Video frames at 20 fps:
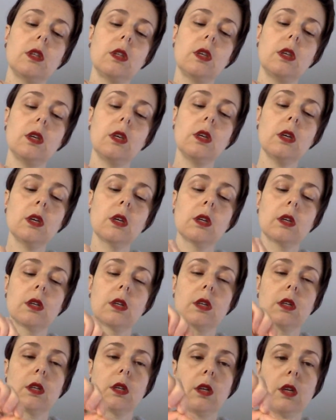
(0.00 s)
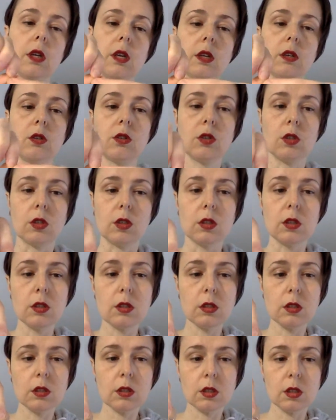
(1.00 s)
the
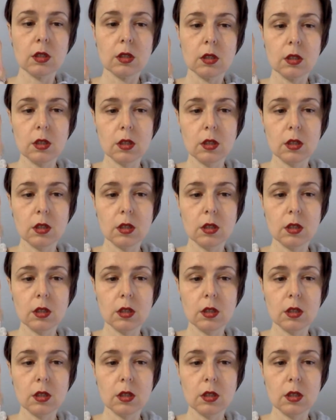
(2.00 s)
edges,